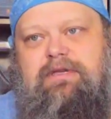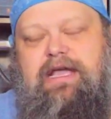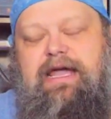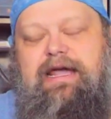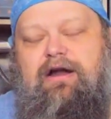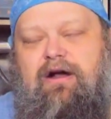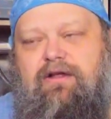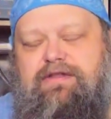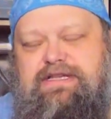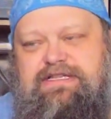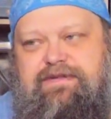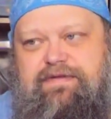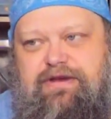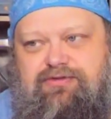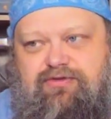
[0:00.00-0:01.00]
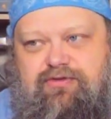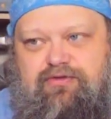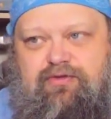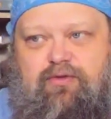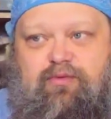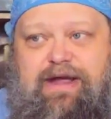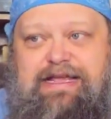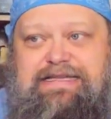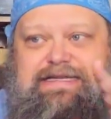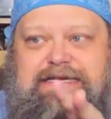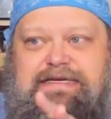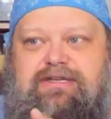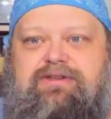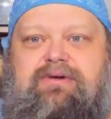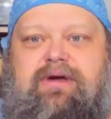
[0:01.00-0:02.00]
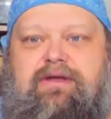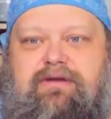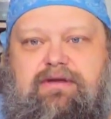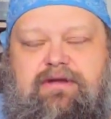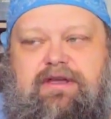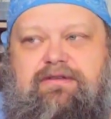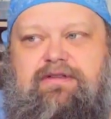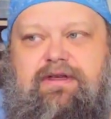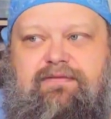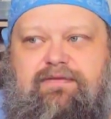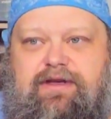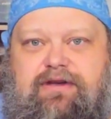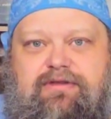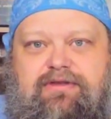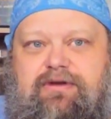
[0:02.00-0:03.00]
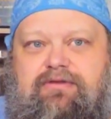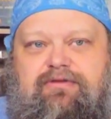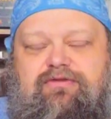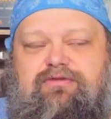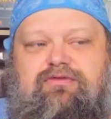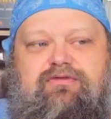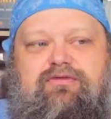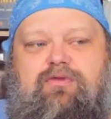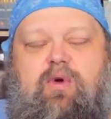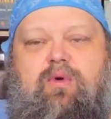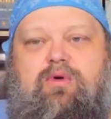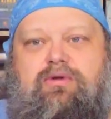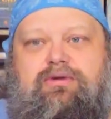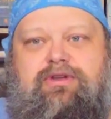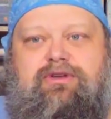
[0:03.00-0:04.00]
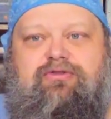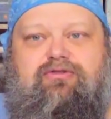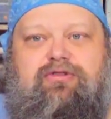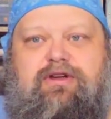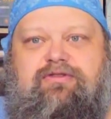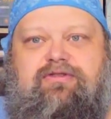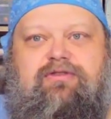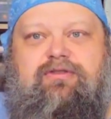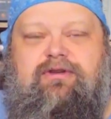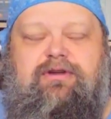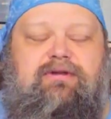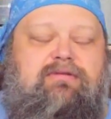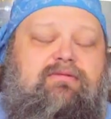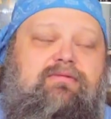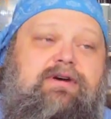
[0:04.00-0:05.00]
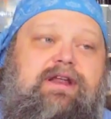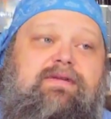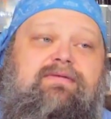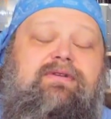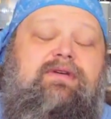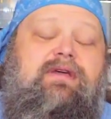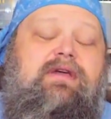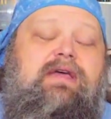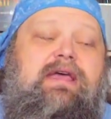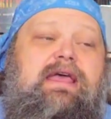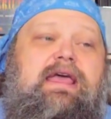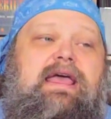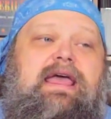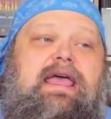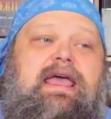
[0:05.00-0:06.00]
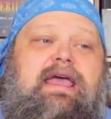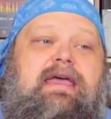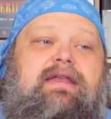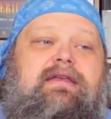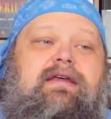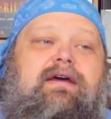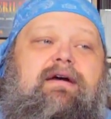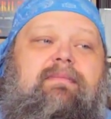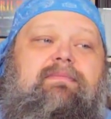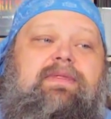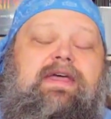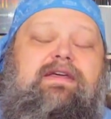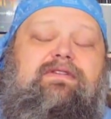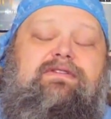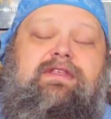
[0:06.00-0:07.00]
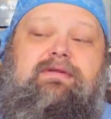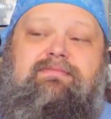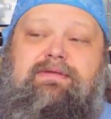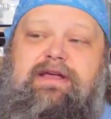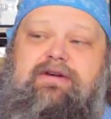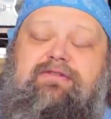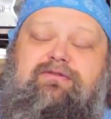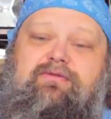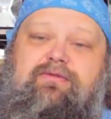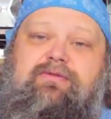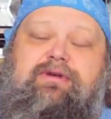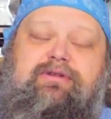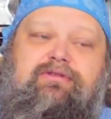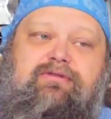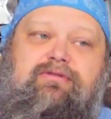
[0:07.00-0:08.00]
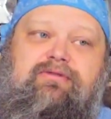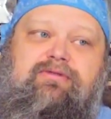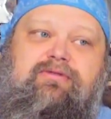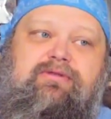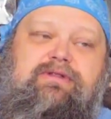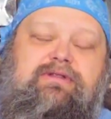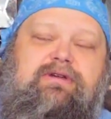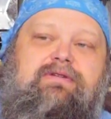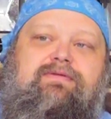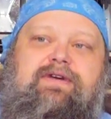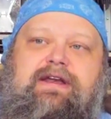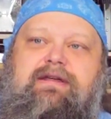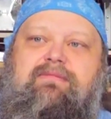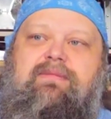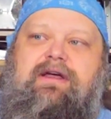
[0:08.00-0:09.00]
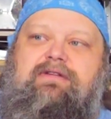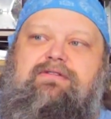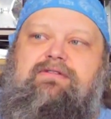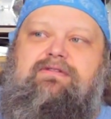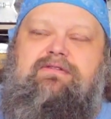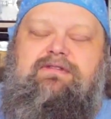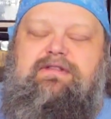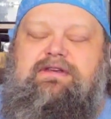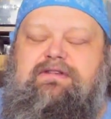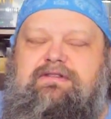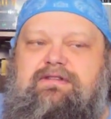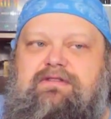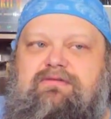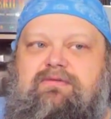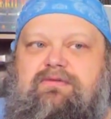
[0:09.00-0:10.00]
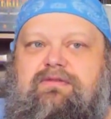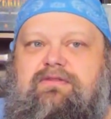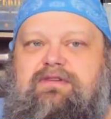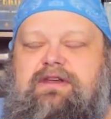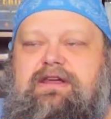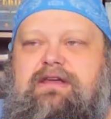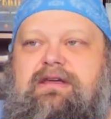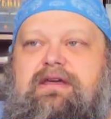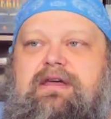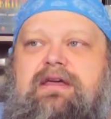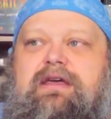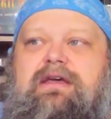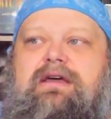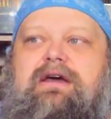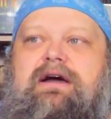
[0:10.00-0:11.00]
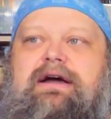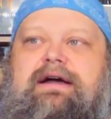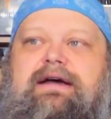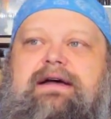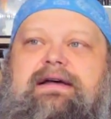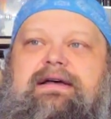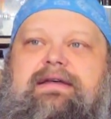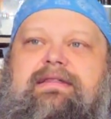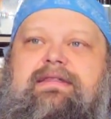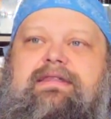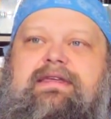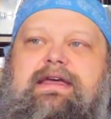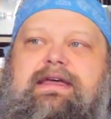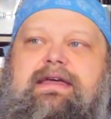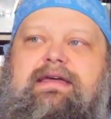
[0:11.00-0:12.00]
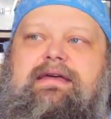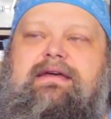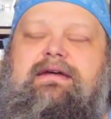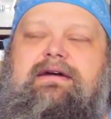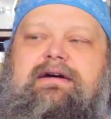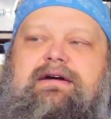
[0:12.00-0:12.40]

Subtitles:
And all these adventurers were racing to it because they figured there was gold and treasure and whatever. And as the players were going through and like fighting monsters and things in this ruined city, they